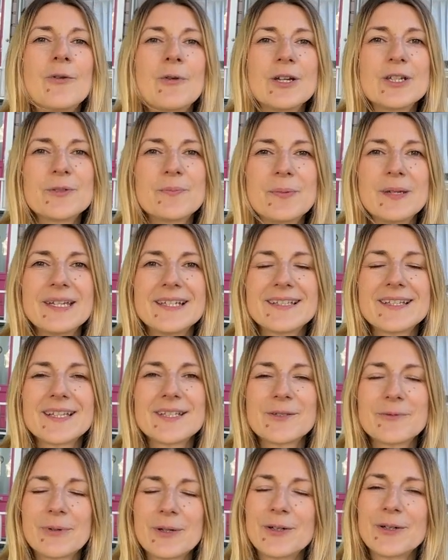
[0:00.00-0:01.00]
which
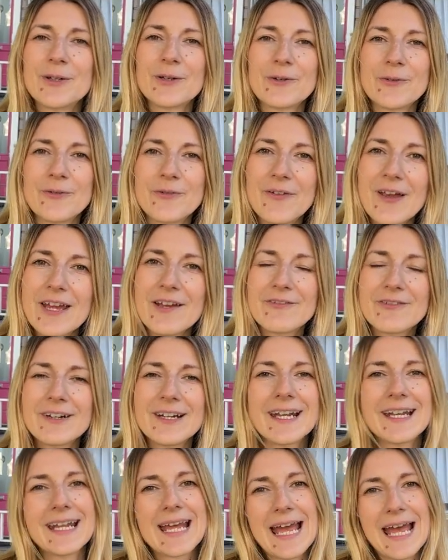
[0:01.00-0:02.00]
pieces were your
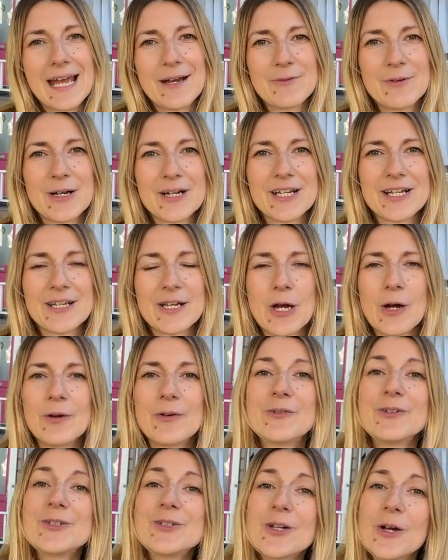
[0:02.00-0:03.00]
favorite. I want to know.
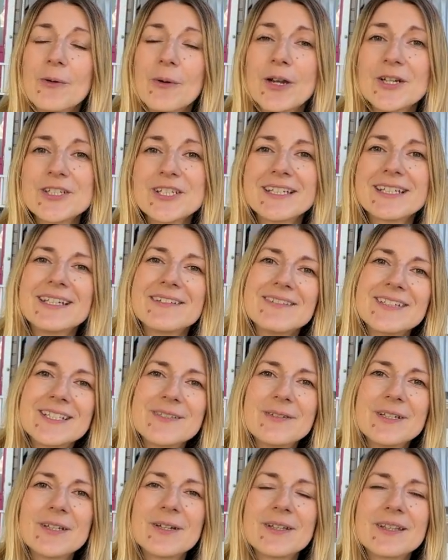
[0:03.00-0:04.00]
If you enjoy watching, give
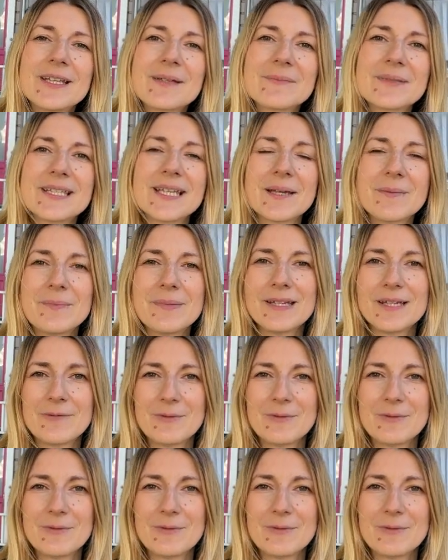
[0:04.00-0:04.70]
this video a thumbs up.